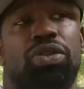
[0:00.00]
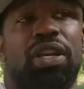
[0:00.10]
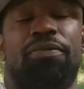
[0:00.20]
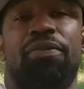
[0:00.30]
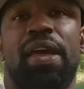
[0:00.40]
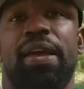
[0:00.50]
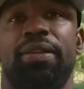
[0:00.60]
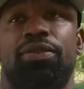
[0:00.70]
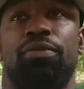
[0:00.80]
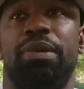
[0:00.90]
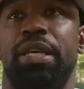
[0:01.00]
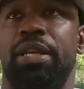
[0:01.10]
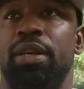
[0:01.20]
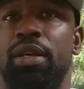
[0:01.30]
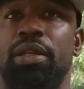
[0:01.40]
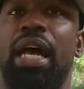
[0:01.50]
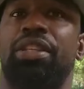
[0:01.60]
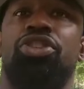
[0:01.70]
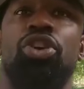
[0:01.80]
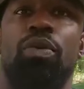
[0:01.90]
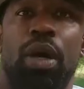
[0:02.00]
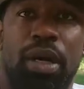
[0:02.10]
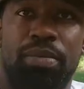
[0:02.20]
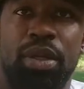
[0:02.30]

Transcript: to the fans for me not to show up.